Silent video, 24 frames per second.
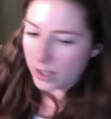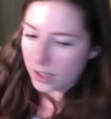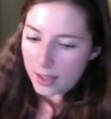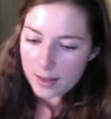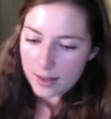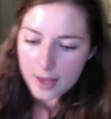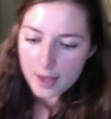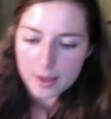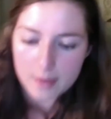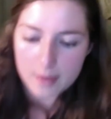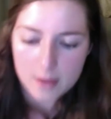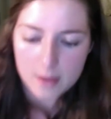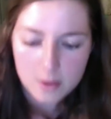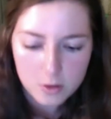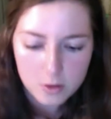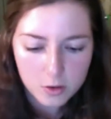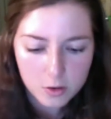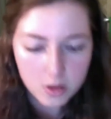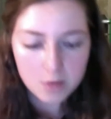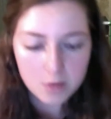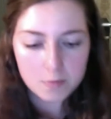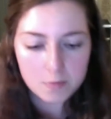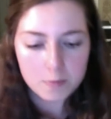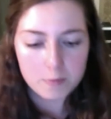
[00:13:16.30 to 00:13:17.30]
I like that you
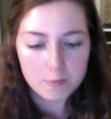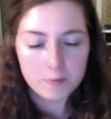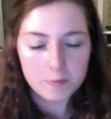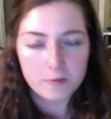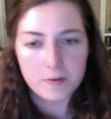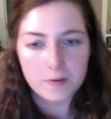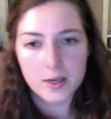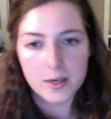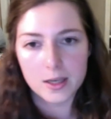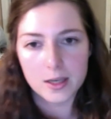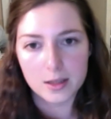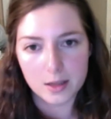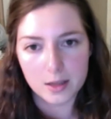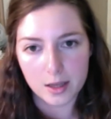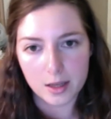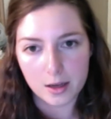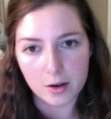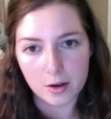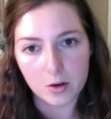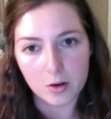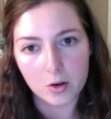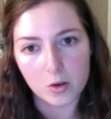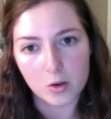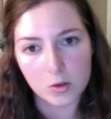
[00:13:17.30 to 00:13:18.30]
can fit like
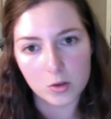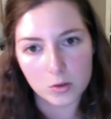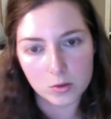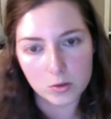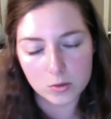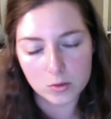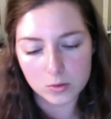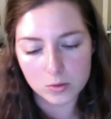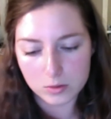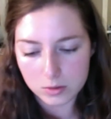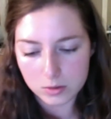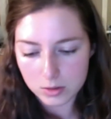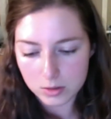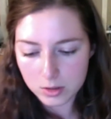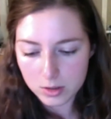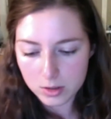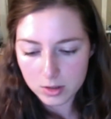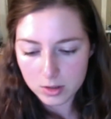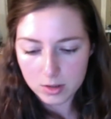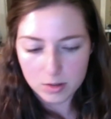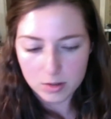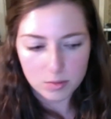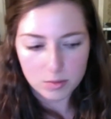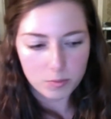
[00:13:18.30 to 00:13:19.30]
a whole
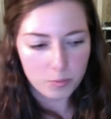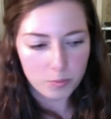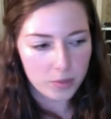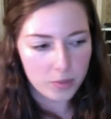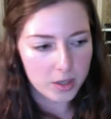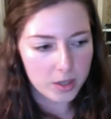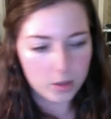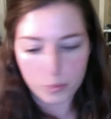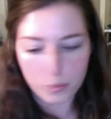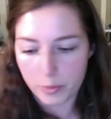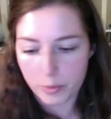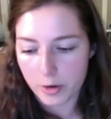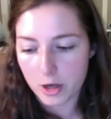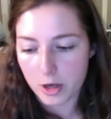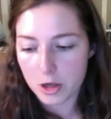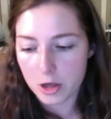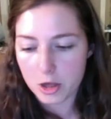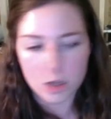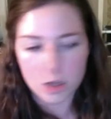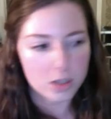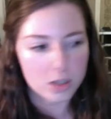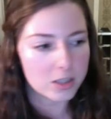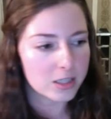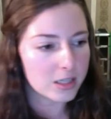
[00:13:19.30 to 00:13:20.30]
big
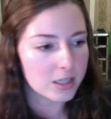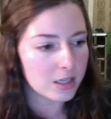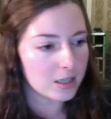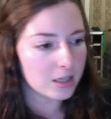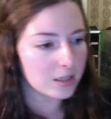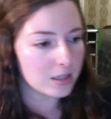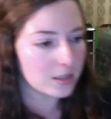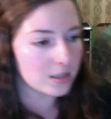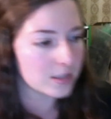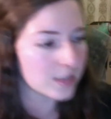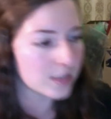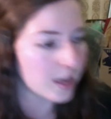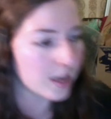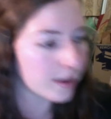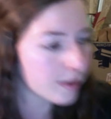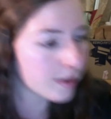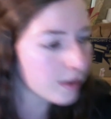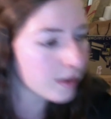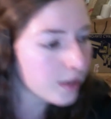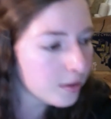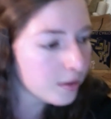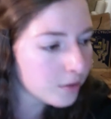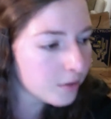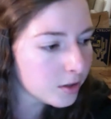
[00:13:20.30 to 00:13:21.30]
brush into these. I
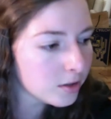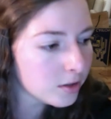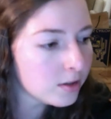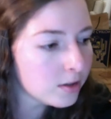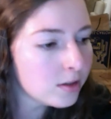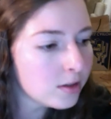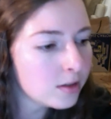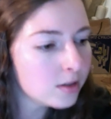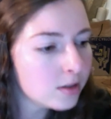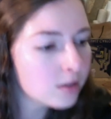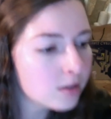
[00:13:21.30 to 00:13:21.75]
could even...